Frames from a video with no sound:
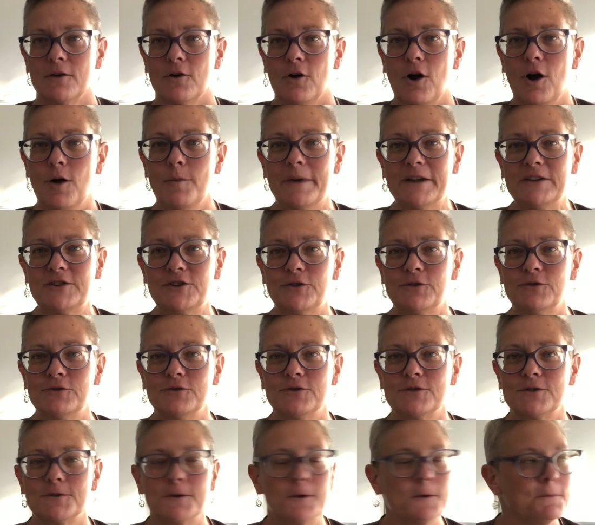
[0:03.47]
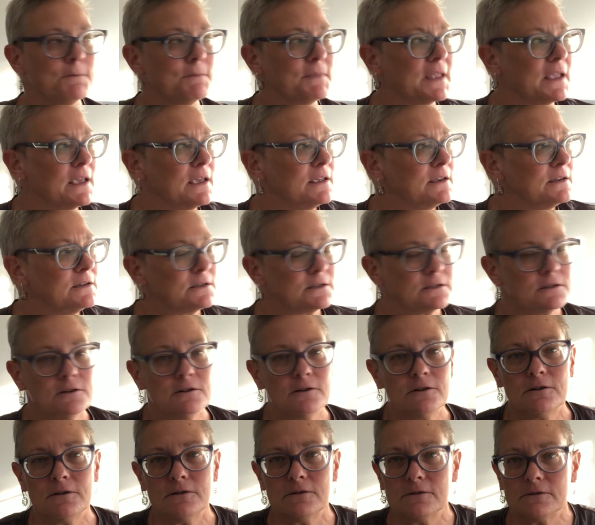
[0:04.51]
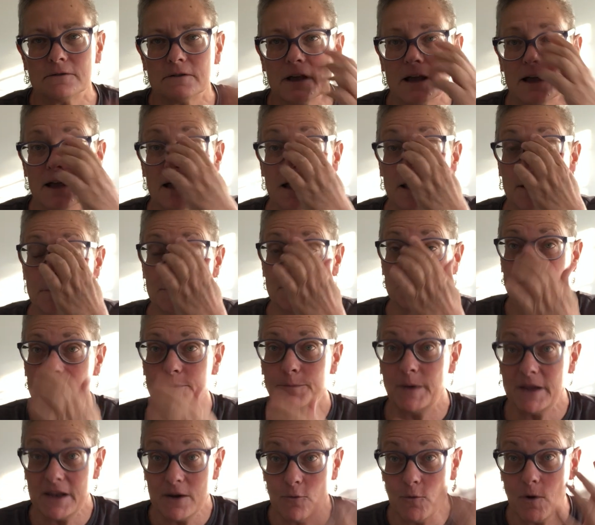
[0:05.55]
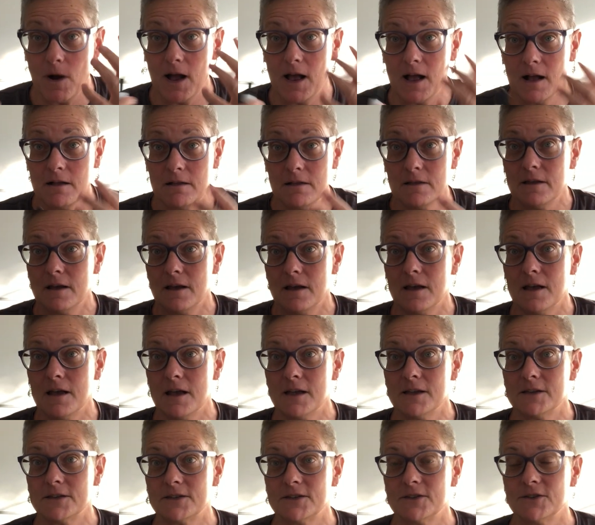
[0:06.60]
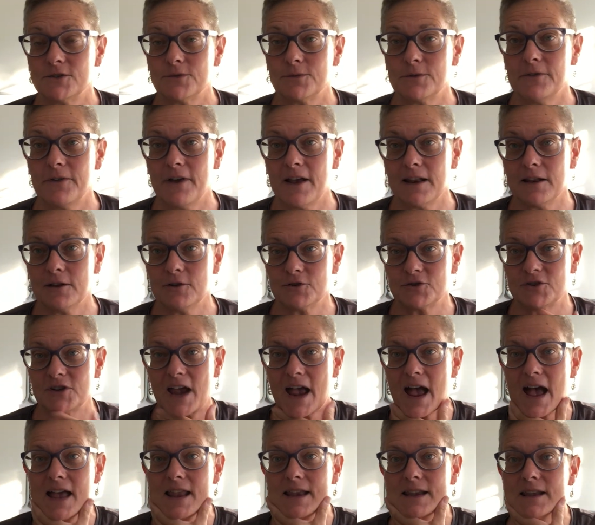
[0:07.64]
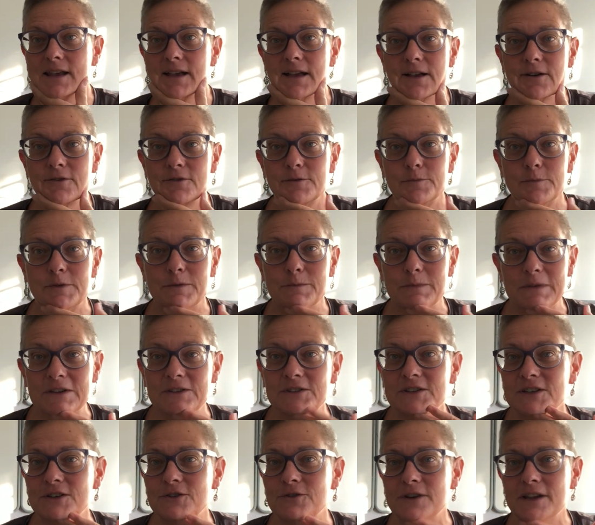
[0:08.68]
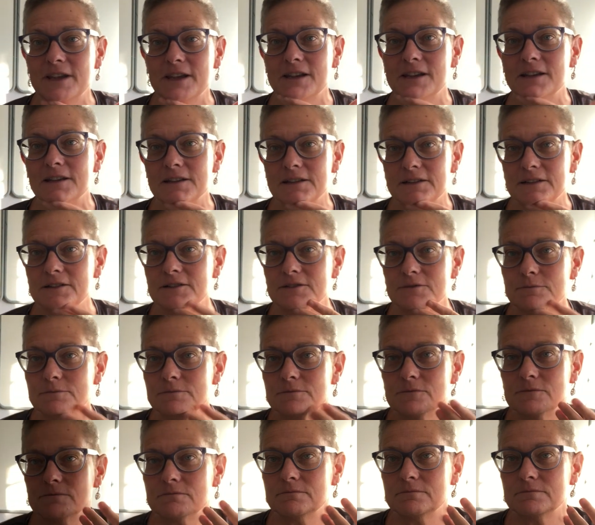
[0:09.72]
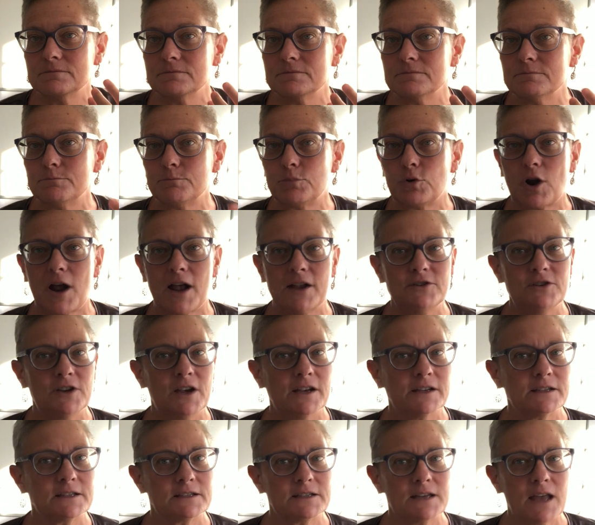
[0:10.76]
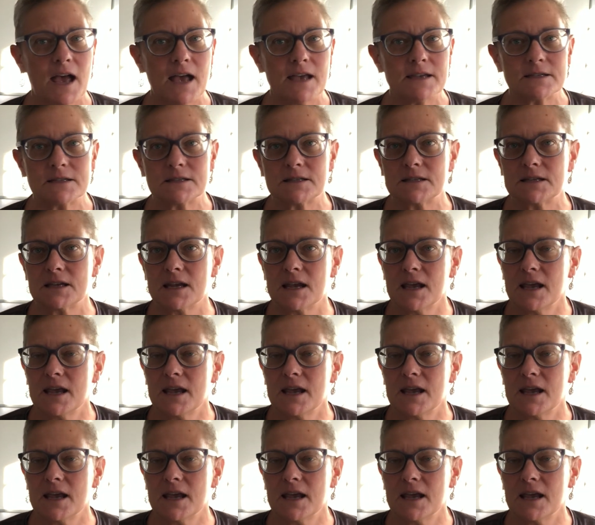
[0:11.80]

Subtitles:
all my students. So it's been a while since we've had a little chat. We've been busy doing projects, tests,